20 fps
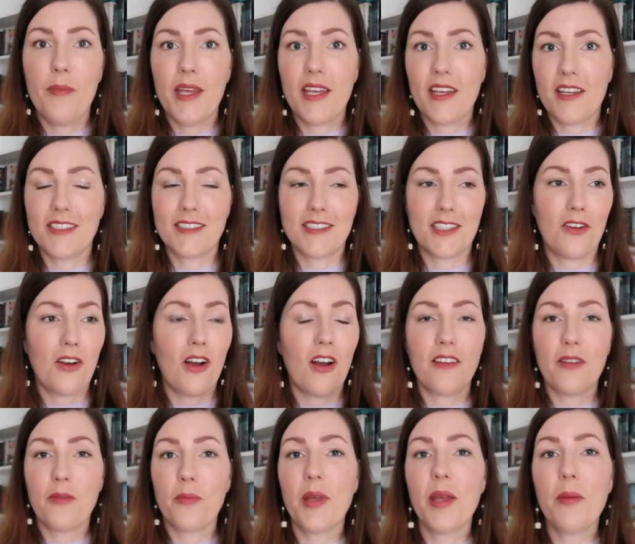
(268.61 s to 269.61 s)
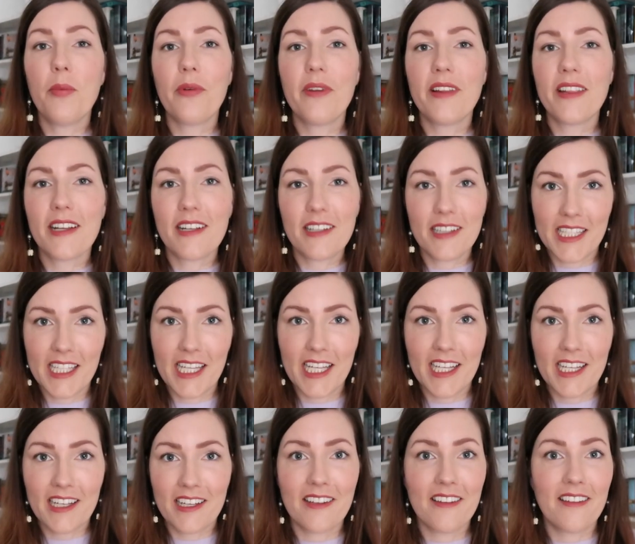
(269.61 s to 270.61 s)
because there are other people in the
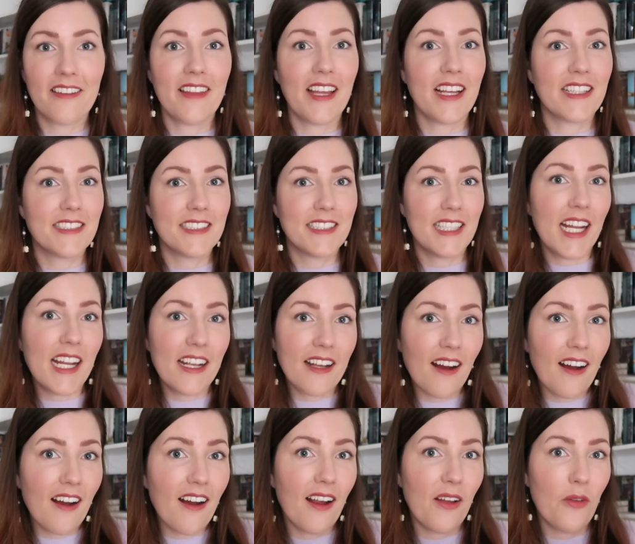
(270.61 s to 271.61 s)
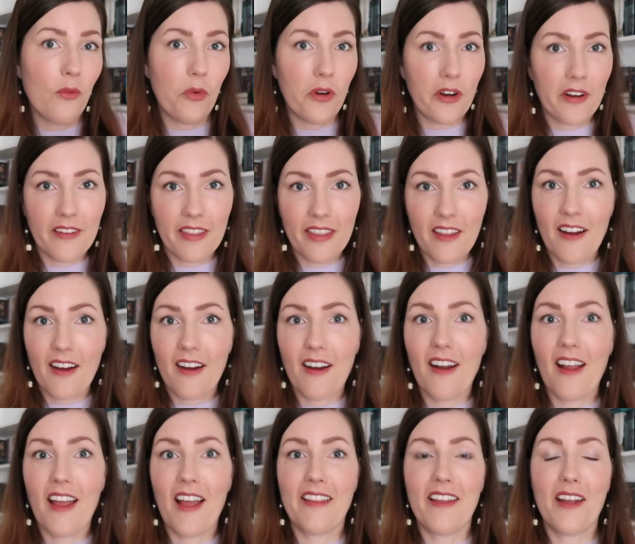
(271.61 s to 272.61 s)
clinic that stay there and work
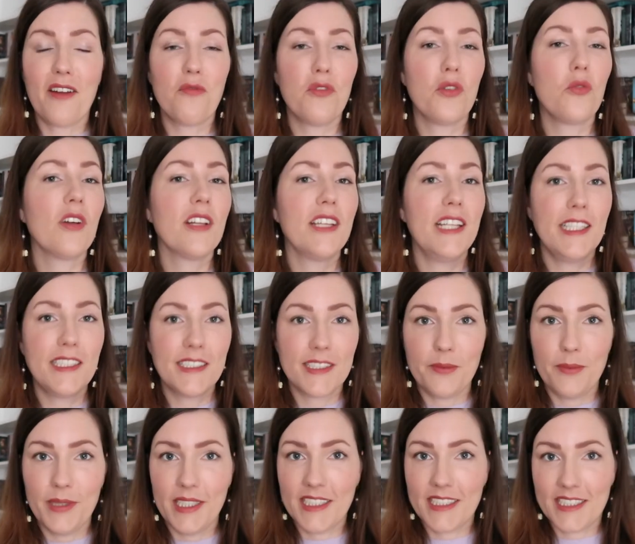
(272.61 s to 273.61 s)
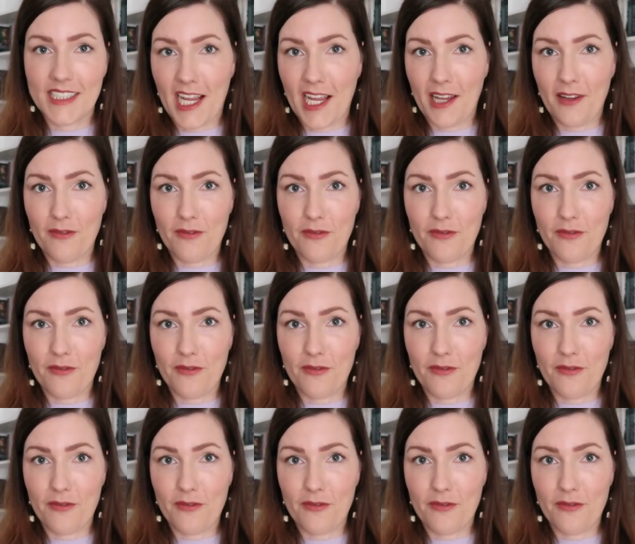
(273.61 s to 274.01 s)
there, and everyone needs to be safe.